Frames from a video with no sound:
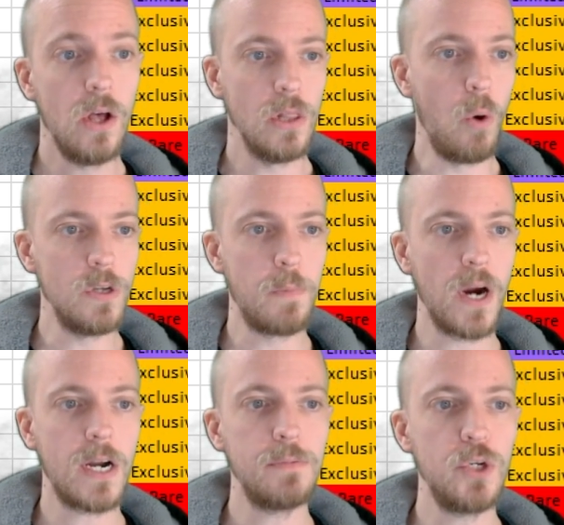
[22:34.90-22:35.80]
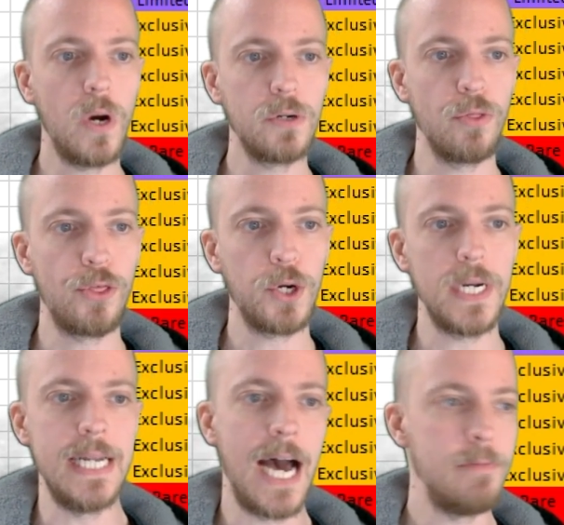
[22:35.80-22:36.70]
Lowest markup,
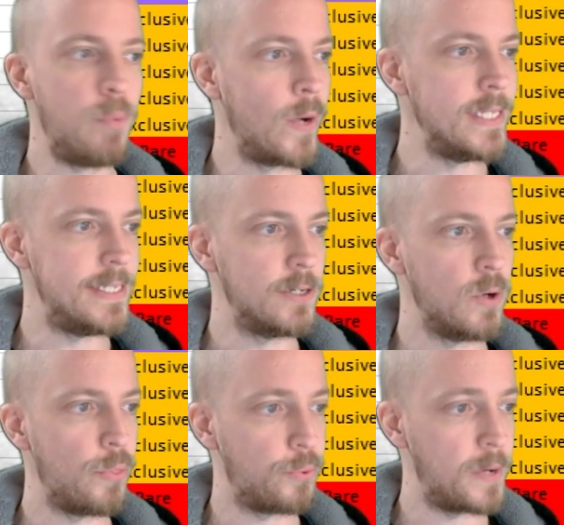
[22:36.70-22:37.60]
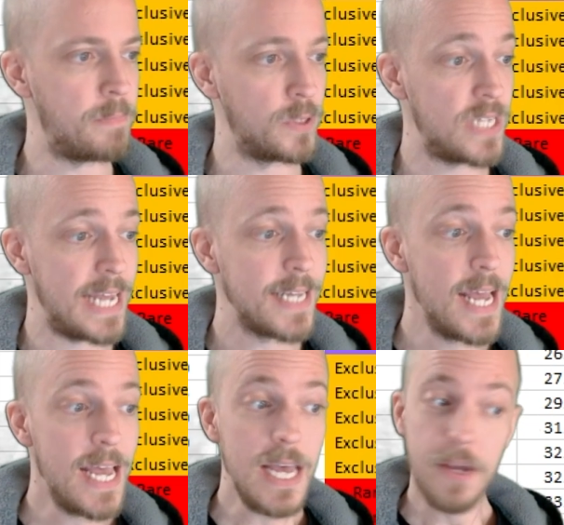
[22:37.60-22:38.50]
239.03%.
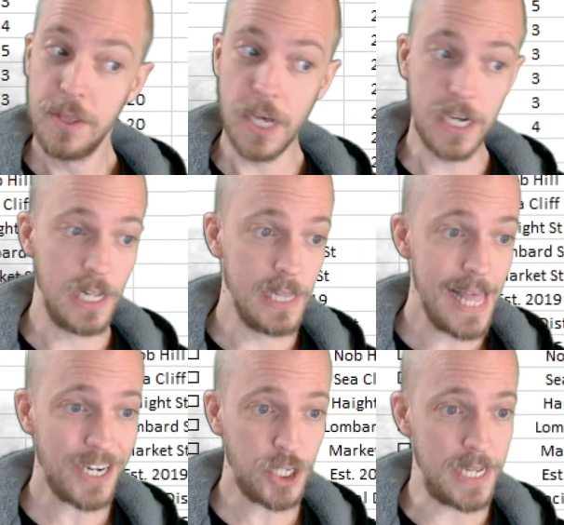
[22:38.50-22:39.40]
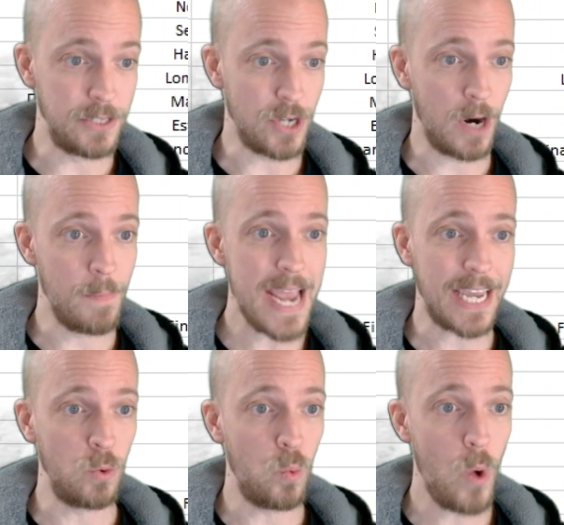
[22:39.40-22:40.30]
The collections are
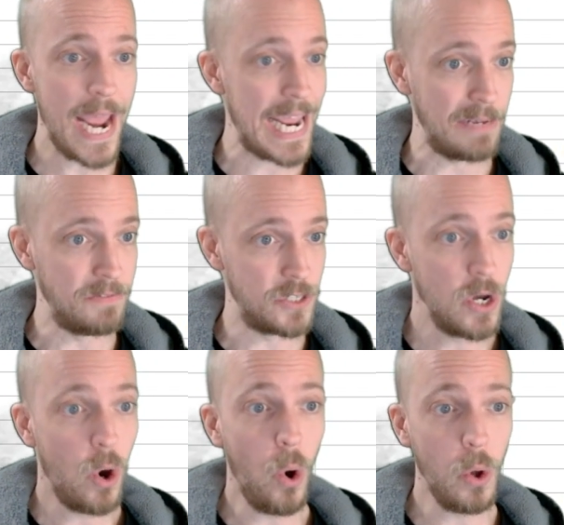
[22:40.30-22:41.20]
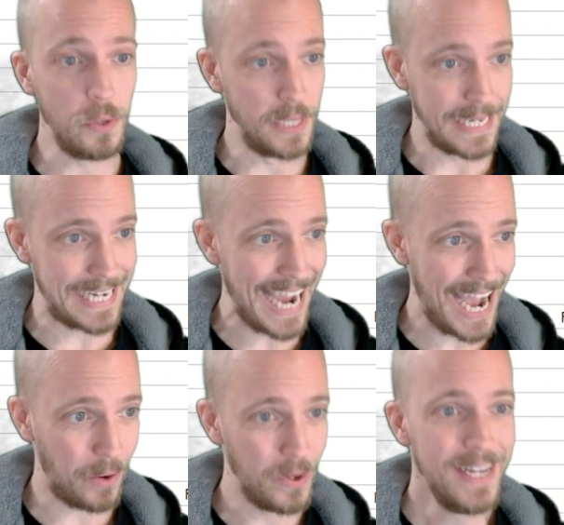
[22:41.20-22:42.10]
making waves. Holy
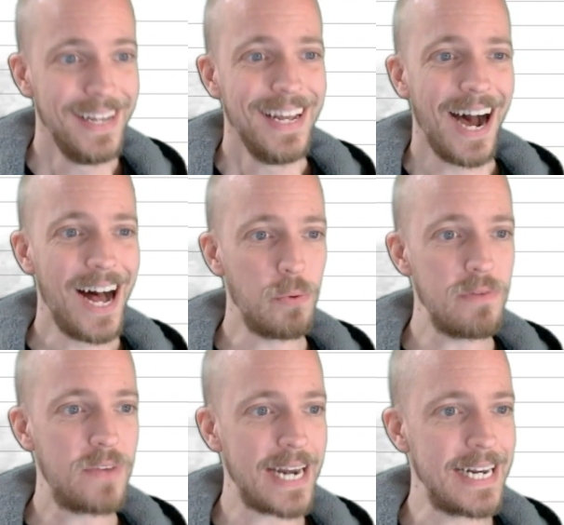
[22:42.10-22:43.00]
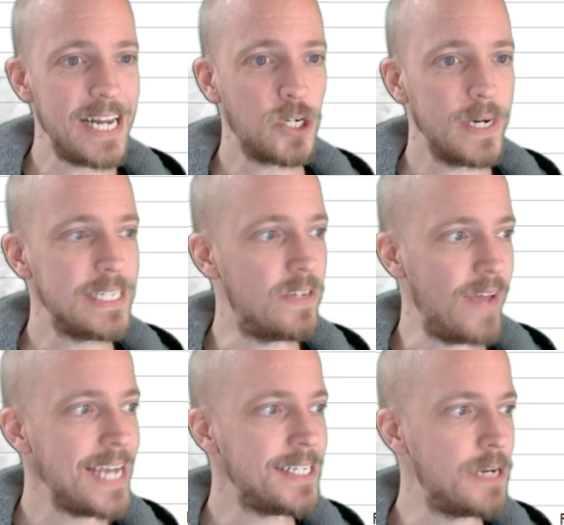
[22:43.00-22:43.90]
cow. We've got an increase of
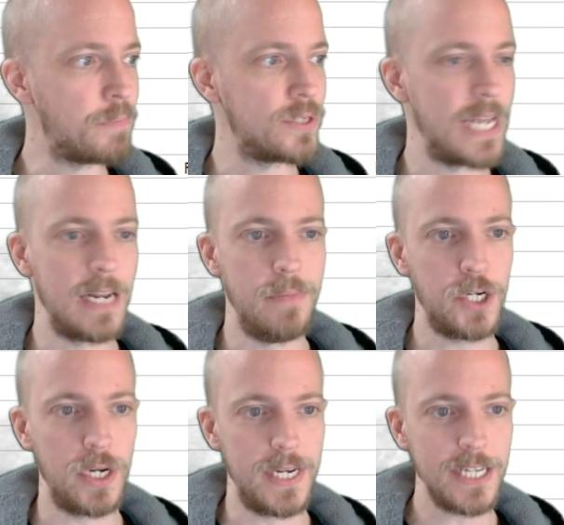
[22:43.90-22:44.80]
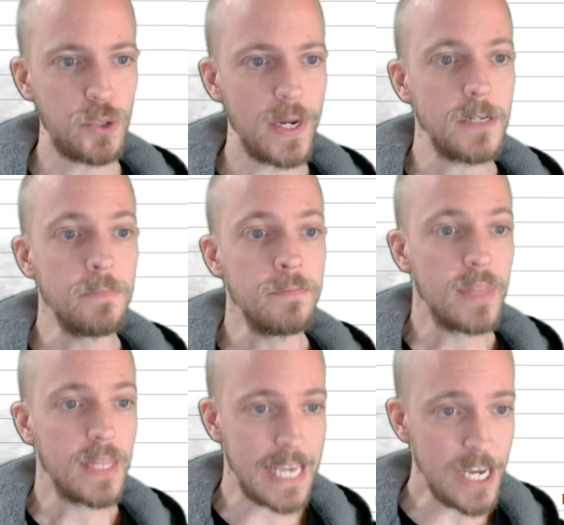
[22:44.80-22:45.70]
18% in Mission District.
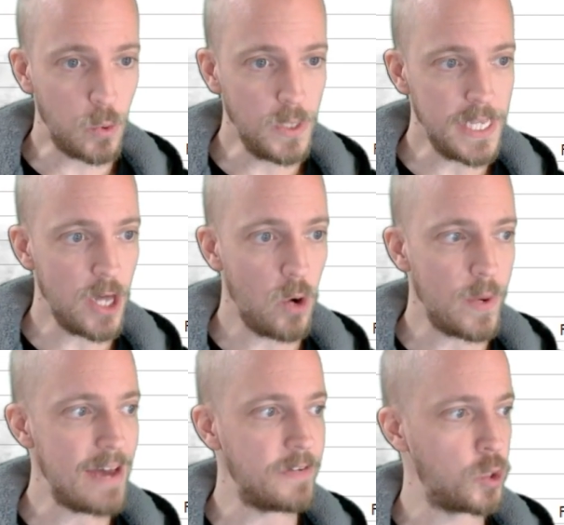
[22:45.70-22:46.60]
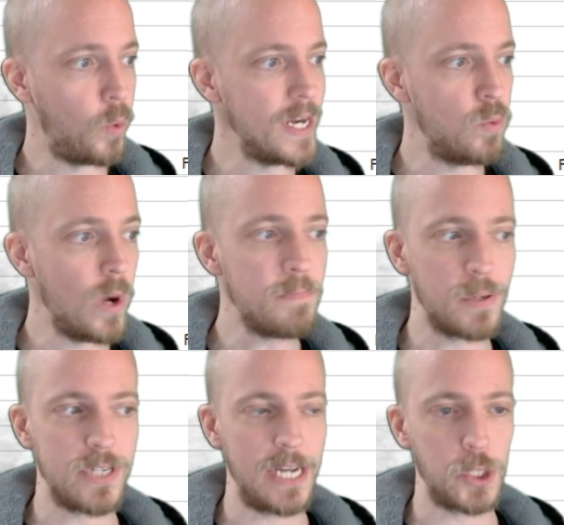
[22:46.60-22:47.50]
Equally, though, we have a
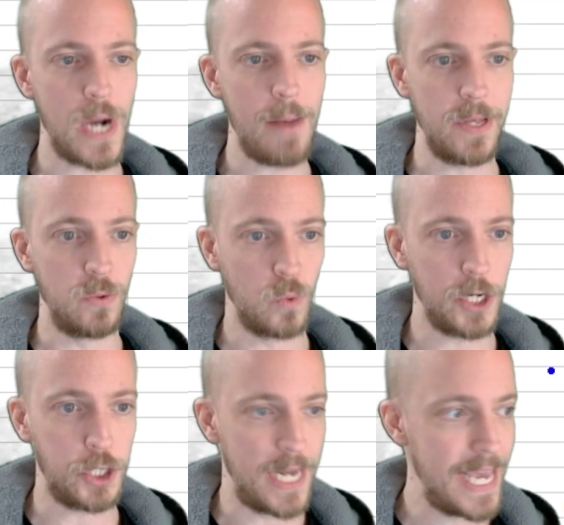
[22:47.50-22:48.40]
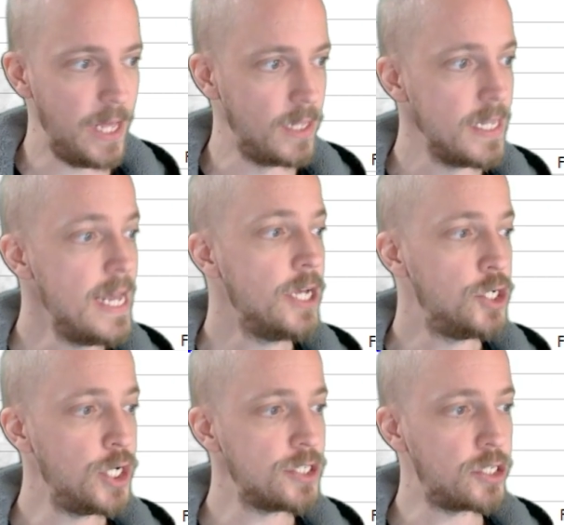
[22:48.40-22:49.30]
21% drop in Russian Hill,
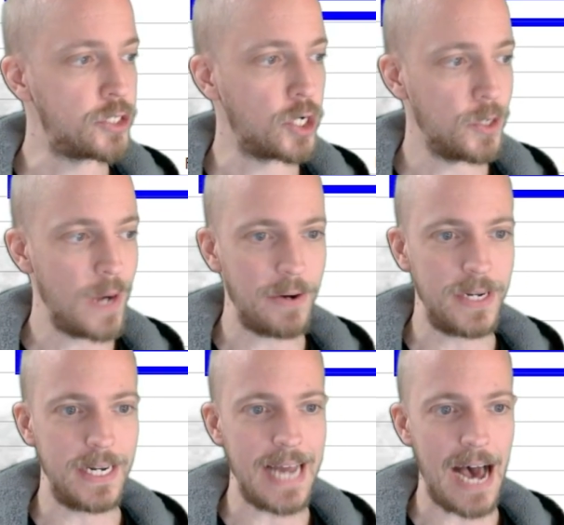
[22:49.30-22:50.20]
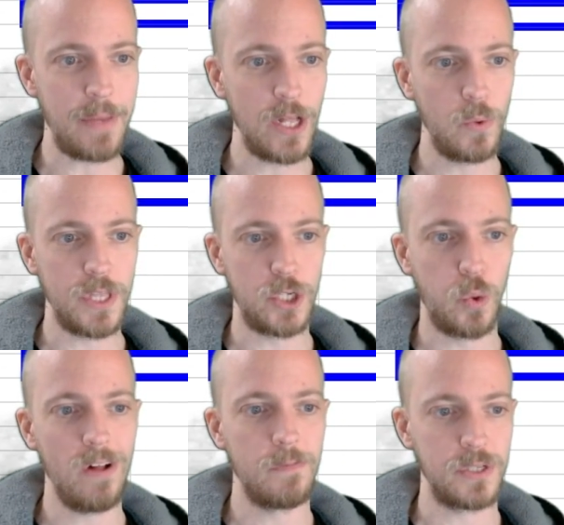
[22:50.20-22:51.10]
just to turn around into Nob Hill with a
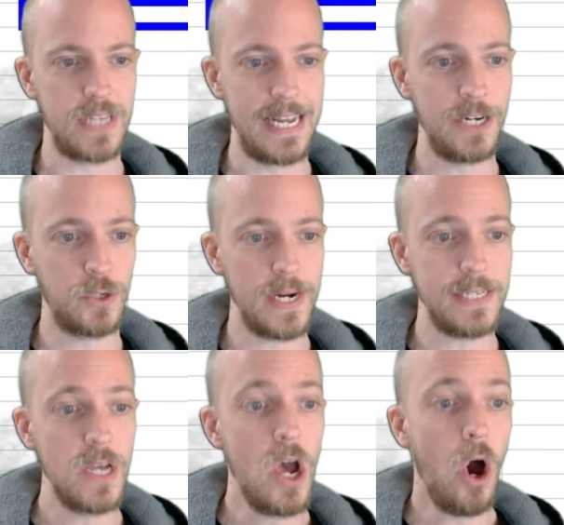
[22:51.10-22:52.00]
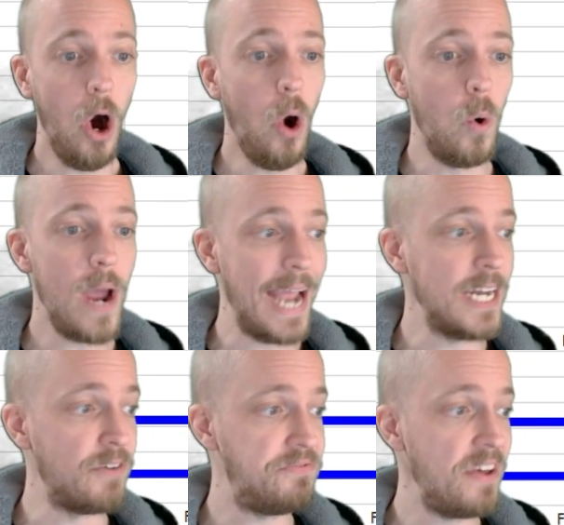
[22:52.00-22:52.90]
12% increase. Oh,
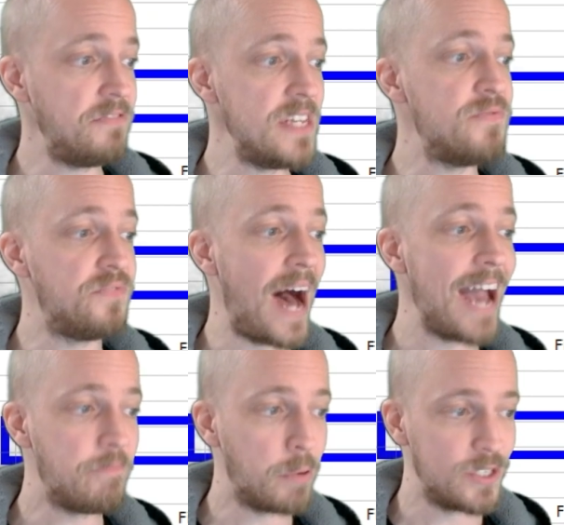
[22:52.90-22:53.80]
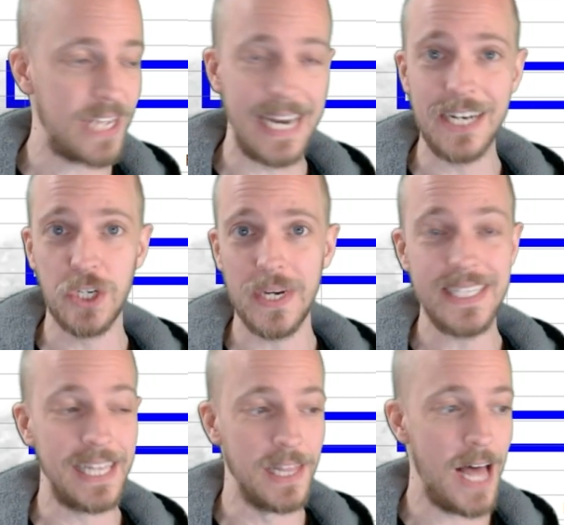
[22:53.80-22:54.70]
and a 55%
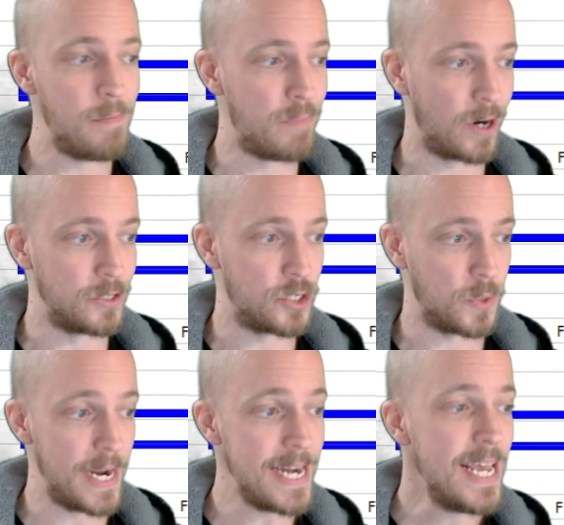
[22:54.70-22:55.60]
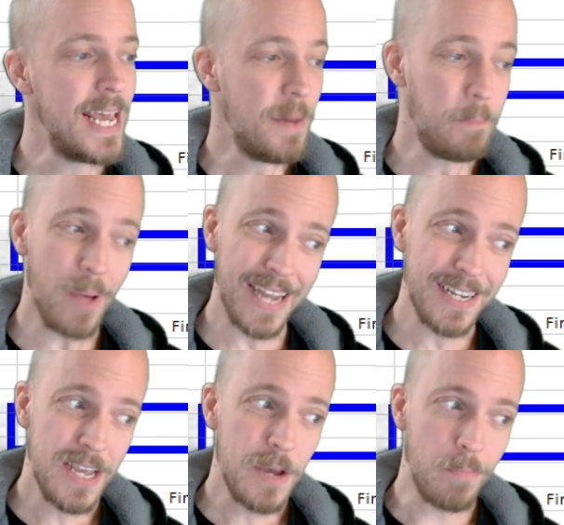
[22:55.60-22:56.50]
increase in Lombard Street. But
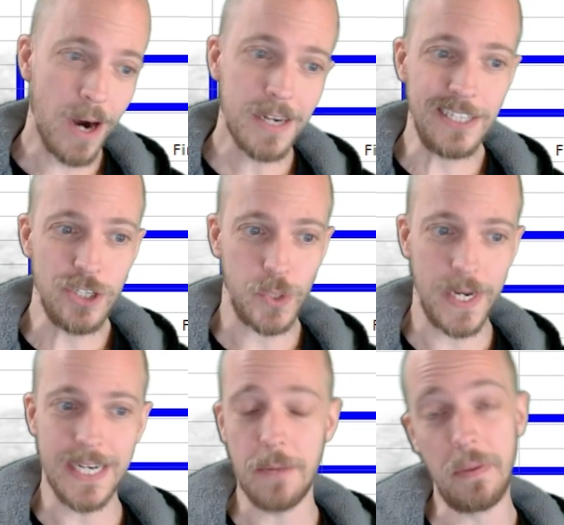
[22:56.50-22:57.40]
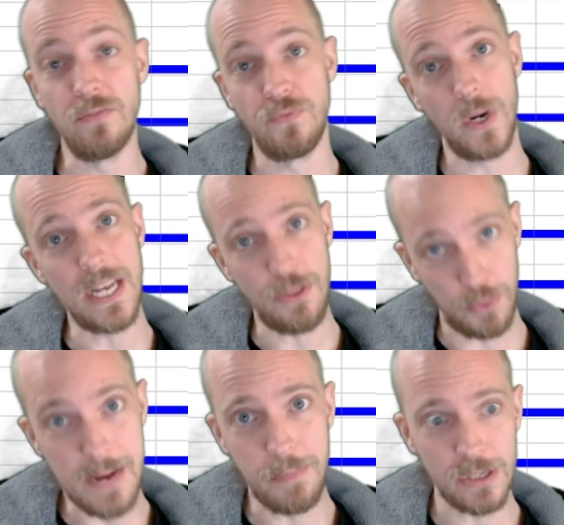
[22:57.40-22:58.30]
Market Street dipping
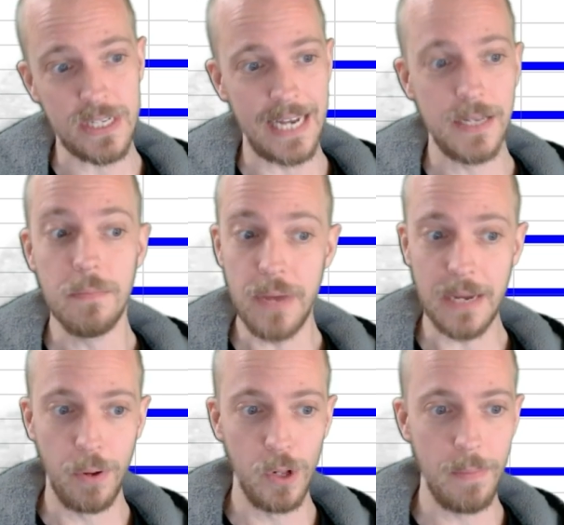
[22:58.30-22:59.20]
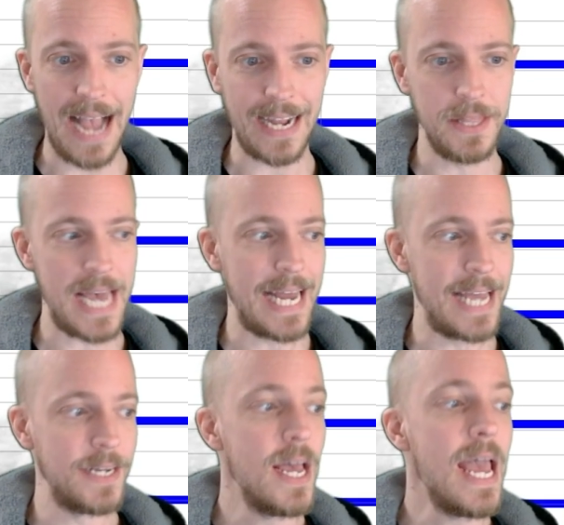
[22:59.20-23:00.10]
43%. Big pullback on that
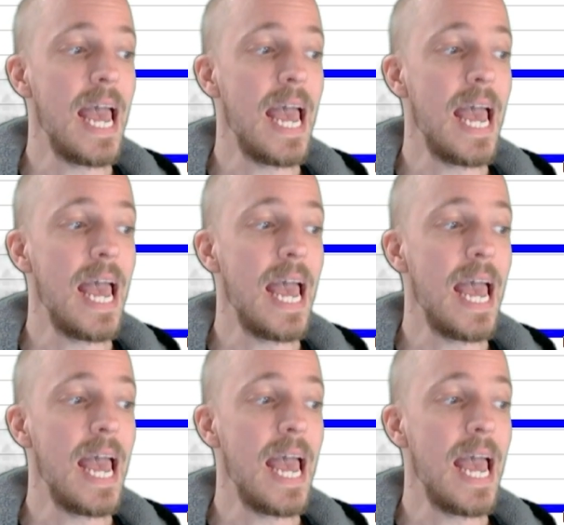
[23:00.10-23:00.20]
end.